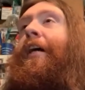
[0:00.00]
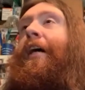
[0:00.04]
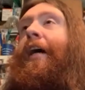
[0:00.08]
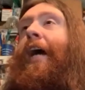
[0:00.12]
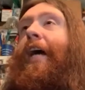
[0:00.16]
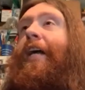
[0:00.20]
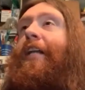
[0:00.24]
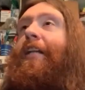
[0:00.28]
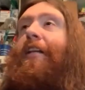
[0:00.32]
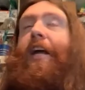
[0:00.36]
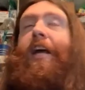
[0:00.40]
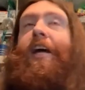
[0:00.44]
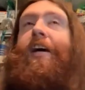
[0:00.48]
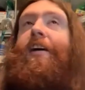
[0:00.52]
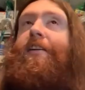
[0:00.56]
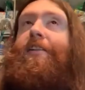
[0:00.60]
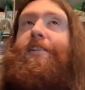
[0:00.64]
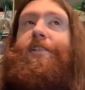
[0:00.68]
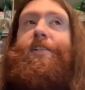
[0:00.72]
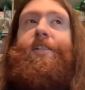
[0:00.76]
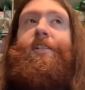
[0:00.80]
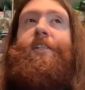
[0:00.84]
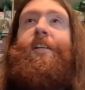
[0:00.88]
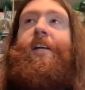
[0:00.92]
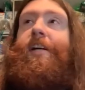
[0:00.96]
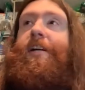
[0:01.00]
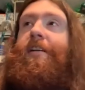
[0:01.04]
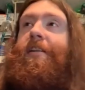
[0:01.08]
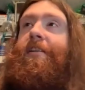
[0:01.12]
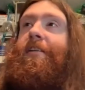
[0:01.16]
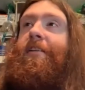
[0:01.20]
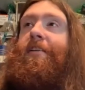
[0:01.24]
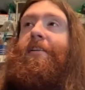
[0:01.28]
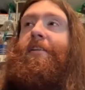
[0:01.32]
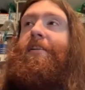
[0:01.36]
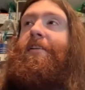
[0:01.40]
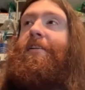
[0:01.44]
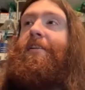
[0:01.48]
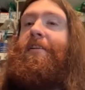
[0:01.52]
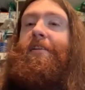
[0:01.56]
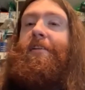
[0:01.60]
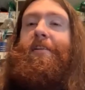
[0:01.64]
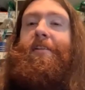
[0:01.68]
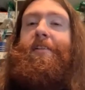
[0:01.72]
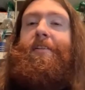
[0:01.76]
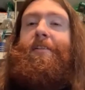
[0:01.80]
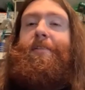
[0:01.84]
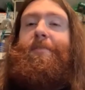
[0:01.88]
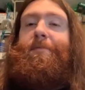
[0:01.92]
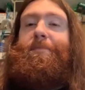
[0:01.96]
And now it's just like
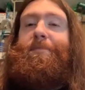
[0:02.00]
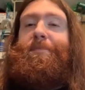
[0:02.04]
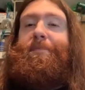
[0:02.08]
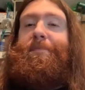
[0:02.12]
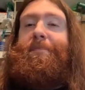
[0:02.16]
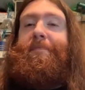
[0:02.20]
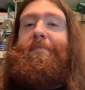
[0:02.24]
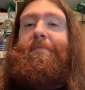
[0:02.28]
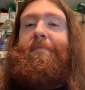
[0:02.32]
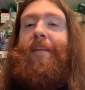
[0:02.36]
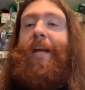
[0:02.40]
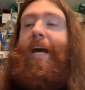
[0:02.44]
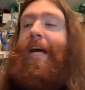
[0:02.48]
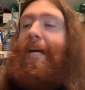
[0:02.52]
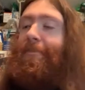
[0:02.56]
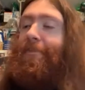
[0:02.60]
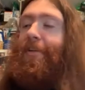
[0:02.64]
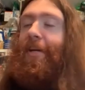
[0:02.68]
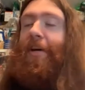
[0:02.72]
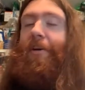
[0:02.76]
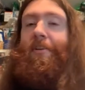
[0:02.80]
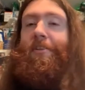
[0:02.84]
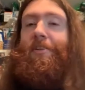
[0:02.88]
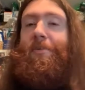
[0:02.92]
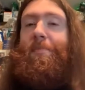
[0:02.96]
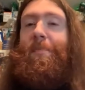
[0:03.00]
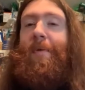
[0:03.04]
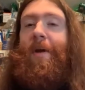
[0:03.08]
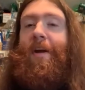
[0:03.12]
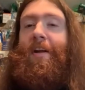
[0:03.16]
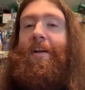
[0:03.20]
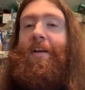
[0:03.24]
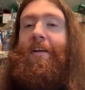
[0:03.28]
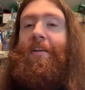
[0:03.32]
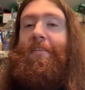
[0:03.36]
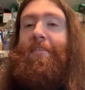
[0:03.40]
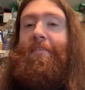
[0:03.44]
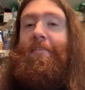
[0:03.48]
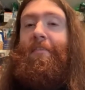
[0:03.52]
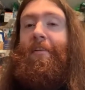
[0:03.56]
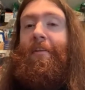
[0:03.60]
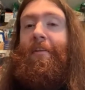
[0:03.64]
I have to go to Japan.